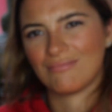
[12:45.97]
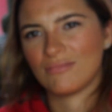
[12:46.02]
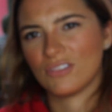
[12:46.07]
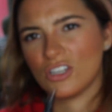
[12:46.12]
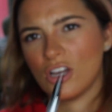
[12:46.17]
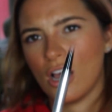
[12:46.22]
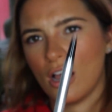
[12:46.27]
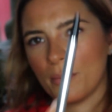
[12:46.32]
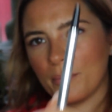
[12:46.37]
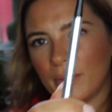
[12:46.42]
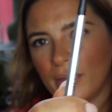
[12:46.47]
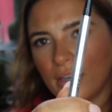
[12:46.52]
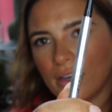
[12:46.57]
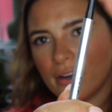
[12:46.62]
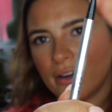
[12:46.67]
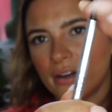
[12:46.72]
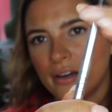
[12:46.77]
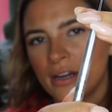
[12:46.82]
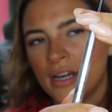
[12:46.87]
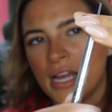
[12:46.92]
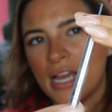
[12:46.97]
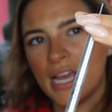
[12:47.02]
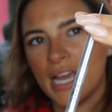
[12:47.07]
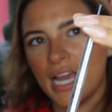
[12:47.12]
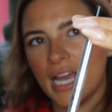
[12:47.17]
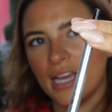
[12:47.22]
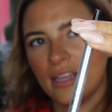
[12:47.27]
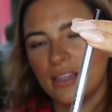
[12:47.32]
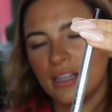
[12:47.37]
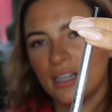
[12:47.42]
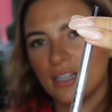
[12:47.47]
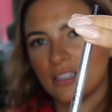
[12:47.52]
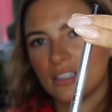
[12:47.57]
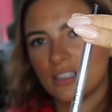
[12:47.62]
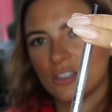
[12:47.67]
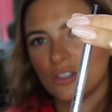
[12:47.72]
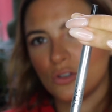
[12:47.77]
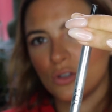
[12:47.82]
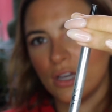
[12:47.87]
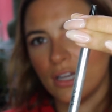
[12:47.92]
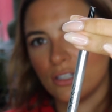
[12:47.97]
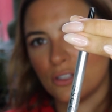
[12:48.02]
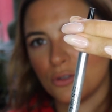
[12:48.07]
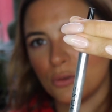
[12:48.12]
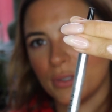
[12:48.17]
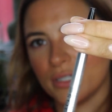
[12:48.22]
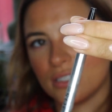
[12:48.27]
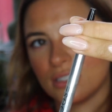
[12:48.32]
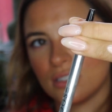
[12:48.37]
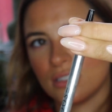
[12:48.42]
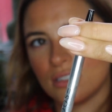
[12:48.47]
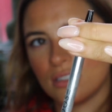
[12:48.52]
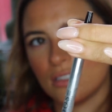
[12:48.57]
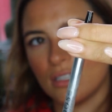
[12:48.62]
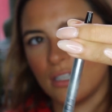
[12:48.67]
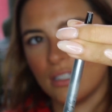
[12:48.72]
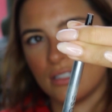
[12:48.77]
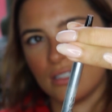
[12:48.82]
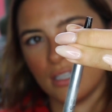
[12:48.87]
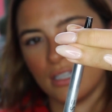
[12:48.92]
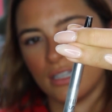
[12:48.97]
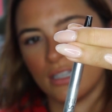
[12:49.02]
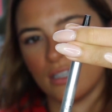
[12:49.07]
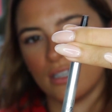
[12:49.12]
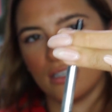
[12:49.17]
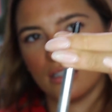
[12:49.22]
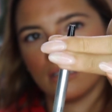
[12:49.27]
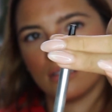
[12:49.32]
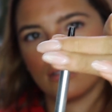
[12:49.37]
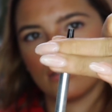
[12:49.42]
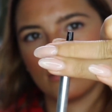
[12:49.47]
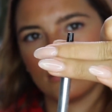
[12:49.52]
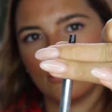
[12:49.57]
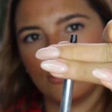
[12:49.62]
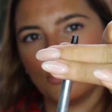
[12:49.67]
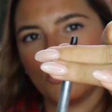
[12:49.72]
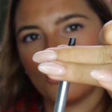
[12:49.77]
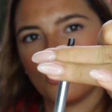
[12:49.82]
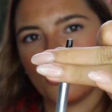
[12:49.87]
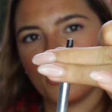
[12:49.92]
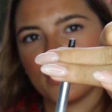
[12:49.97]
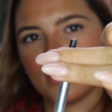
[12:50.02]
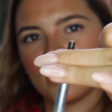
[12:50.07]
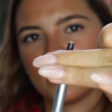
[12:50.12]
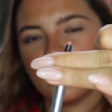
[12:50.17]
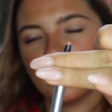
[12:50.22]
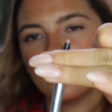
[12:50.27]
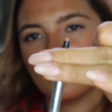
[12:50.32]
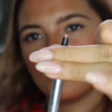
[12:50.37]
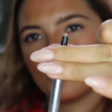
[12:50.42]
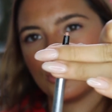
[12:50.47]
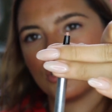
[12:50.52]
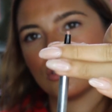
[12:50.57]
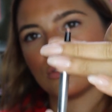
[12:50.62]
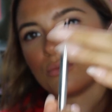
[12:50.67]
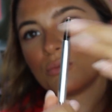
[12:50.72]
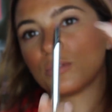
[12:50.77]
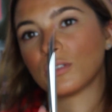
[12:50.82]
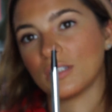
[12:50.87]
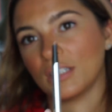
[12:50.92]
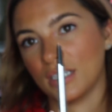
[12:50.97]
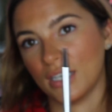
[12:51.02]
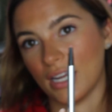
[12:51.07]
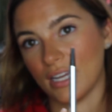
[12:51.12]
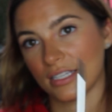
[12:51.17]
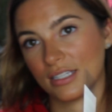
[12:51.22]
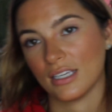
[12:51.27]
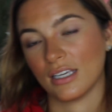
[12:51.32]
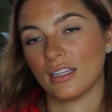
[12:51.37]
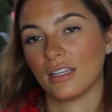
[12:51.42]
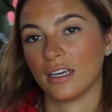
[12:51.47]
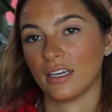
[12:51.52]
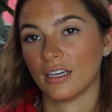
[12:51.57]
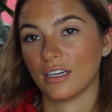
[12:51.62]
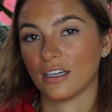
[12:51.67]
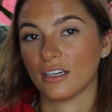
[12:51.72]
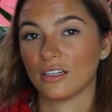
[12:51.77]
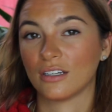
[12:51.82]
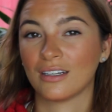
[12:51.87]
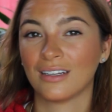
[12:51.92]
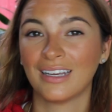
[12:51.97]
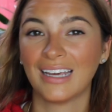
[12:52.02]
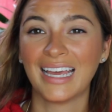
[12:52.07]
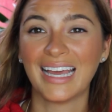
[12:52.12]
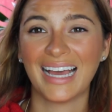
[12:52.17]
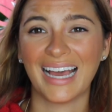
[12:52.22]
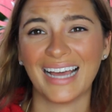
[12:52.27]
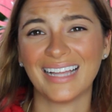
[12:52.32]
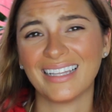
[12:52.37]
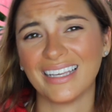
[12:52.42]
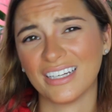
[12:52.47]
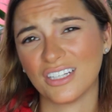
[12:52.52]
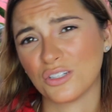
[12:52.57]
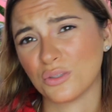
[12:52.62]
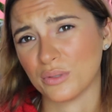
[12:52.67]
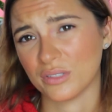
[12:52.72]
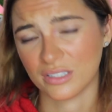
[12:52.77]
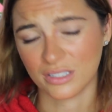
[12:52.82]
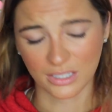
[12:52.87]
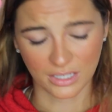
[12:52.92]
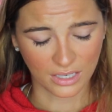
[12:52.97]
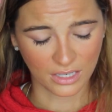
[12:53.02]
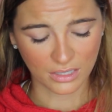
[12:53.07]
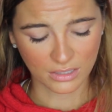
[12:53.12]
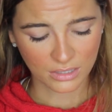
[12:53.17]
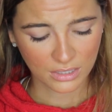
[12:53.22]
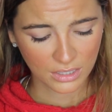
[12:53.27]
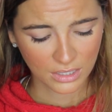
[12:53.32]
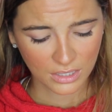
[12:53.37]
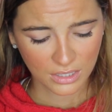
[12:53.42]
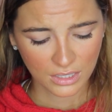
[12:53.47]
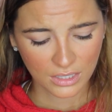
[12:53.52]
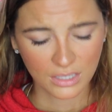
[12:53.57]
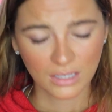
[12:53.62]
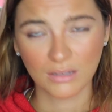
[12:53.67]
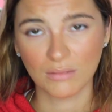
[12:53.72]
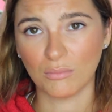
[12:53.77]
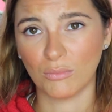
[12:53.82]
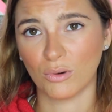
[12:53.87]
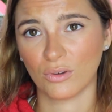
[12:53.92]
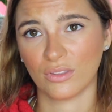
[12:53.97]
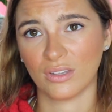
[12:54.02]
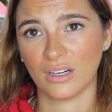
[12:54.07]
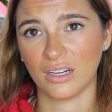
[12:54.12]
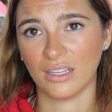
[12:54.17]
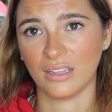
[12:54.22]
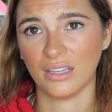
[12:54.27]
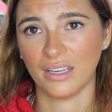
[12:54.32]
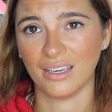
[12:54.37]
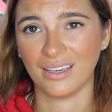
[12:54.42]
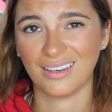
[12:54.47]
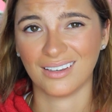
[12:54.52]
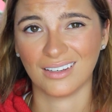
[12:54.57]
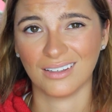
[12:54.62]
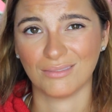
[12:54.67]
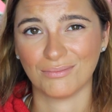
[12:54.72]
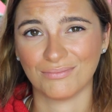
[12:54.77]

top here, and then it's a twist. It's like you twist it, which is really nice. I like twisting more than I like